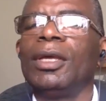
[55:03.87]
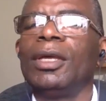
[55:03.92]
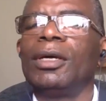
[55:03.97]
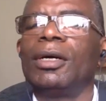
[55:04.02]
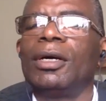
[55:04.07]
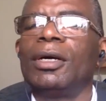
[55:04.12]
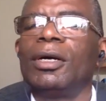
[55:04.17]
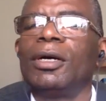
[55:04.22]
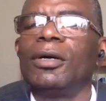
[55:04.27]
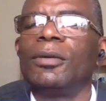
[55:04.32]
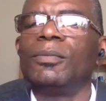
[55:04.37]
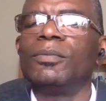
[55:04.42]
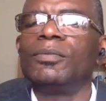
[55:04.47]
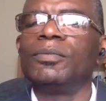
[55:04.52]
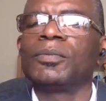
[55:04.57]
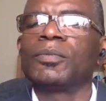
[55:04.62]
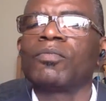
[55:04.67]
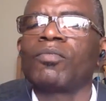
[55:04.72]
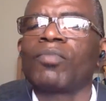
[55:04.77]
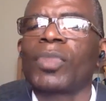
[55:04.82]

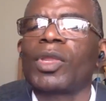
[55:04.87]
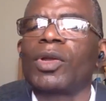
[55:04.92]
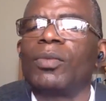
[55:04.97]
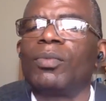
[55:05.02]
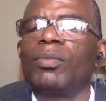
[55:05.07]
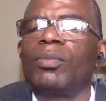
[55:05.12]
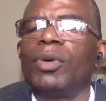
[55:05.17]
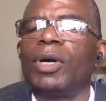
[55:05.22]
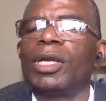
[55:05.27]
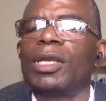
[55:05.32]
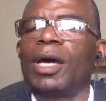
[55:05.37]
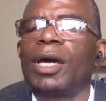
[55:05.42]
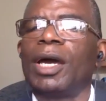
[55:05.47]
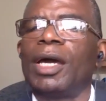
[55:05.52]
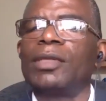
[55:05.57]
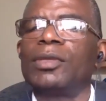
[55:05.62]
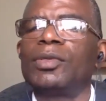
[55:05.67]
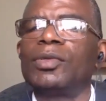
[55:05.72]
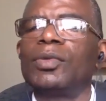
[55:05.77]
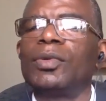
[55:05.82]
But
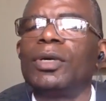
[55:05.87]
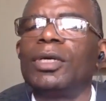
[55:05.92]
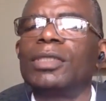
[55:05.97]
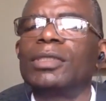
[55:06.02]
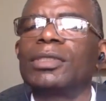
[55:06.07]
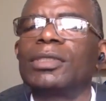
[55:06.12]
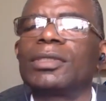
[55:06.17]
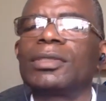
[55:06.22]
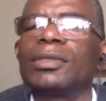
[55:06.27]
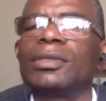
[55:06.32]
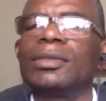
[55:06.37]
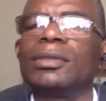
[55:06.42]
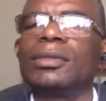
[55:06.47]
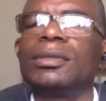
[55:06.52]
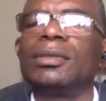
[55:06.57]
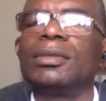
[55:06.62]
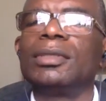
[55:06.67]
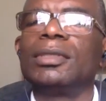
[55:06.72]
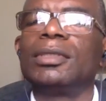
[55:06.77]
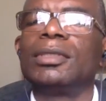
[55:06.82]
I do want
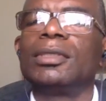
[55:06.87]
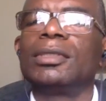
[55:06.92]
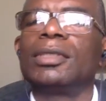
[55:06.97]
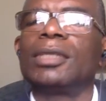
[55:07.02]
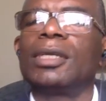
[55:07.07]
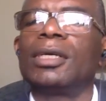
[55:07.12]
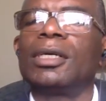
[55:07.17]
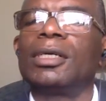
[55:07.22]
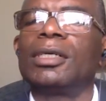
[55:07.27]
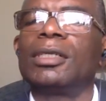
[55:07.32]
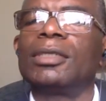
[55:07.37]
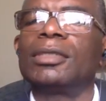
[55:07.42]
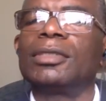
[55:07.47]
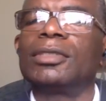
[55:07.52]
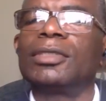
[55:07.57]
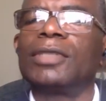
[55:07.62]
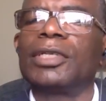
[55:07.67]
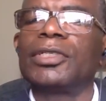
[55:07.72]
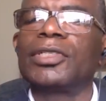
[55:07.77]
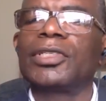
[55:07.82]
to
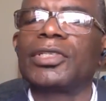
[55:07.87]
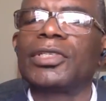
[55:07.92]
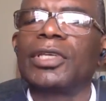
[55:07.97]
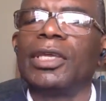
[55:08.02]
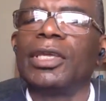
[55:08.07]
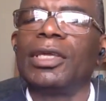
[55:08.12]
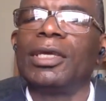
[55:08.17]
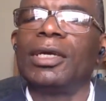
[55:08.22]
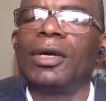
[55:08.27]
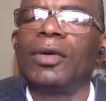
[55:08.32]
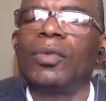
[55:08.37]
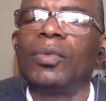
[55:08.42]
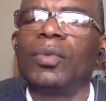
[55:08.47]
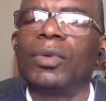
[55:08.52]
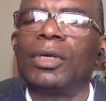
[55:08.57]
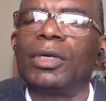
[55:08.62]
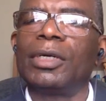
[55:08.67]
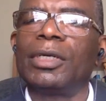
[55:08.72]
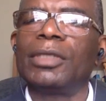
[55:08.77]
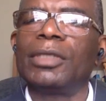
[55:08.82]
just say a
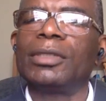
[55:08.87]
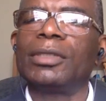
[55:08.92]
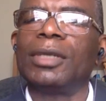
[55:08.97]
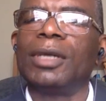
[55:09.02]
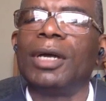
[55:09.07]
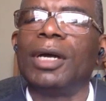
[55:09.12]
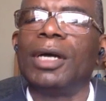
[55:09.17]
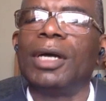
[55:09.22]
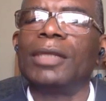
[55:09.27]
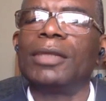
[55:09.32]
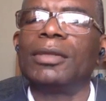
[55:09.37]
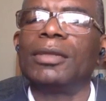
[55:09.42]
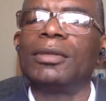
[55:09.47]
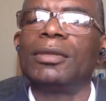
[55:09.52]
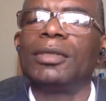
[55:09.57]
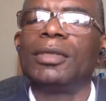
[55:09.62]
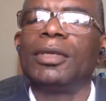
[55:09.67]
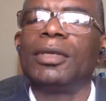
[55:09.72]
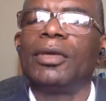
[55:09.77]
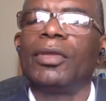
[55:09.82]
word on
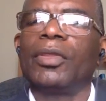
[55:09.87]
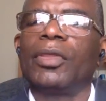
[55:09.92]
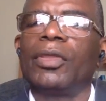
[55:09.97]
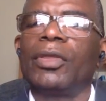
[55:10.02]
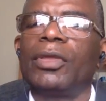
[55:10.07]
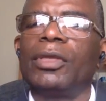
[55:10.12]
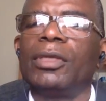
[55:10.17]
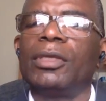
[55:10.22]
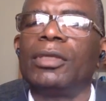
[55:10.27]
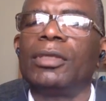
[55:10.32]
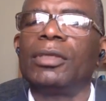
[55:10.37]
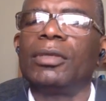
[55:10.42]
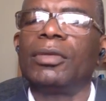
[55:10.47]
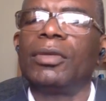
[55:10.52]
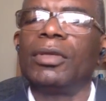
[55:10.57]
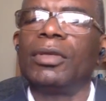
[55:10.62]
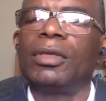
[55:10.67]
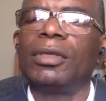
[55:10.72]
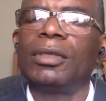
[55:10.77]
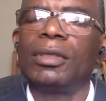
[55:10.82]
the
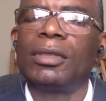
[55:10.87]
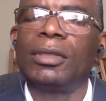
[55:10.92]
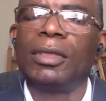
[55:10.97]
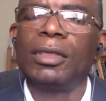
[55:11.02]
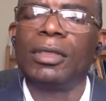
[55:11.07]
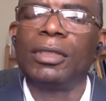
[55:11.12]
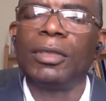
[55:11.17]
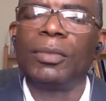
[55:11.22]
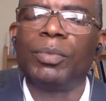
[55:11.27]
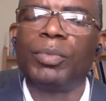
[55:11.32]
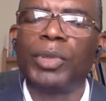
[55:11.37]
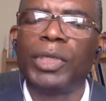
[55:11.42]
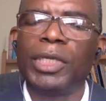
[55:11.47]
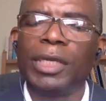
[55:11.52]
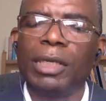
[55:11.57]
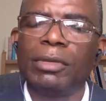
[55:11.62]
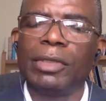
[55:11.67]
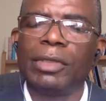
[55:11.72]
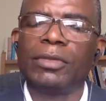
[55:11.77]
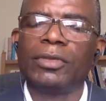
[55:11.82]

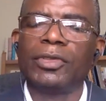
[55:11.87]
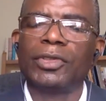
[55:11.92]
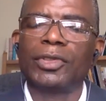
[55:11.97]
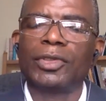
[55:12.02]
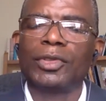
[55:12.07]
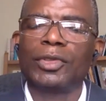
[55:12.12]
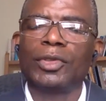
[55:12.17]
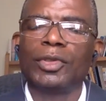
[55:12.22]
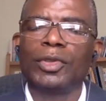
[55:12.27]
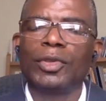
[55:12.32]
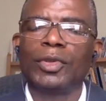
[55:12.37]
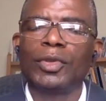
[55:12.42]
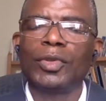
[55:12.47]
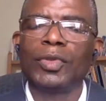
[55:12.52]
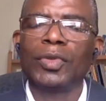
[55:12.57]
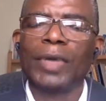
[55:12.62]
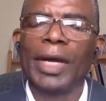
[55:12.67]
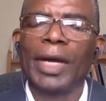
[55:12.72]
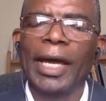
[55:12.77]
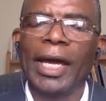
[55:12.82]
parent
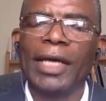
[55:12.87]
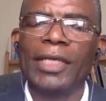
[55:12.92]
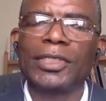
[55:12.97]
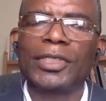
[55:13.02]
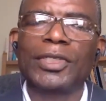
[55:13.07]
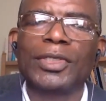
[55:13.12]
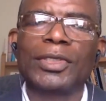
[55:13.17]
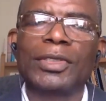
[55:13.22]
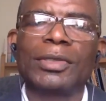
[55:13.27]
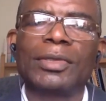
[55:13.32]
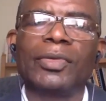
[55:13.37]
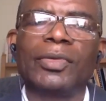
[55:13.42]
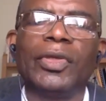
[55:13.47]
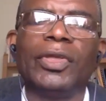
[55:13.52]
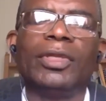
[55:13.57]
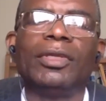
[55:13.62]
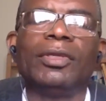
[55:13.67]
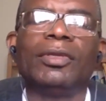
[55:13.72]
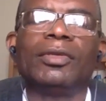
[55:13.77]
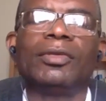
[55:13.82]
who has
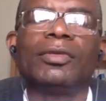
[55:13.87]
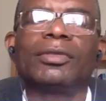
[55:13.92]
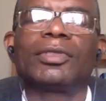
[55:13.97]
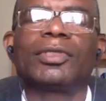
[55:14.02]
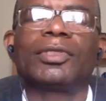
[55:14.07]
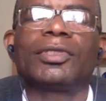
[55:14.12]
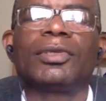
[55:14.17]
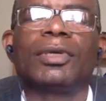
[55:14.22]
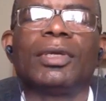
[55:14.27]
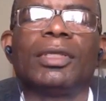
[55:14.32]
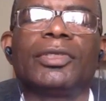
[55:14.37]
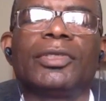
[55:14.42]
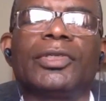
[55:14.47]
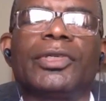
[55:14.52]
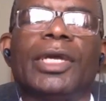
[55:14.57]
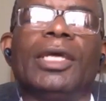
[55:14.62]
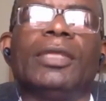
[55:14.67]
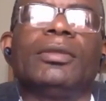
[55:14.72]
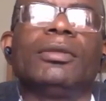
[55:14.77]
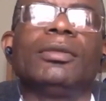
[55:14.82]
3
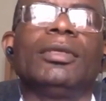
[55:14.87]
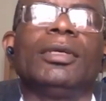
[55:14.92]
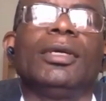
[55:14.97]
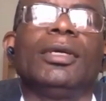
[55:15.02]
children.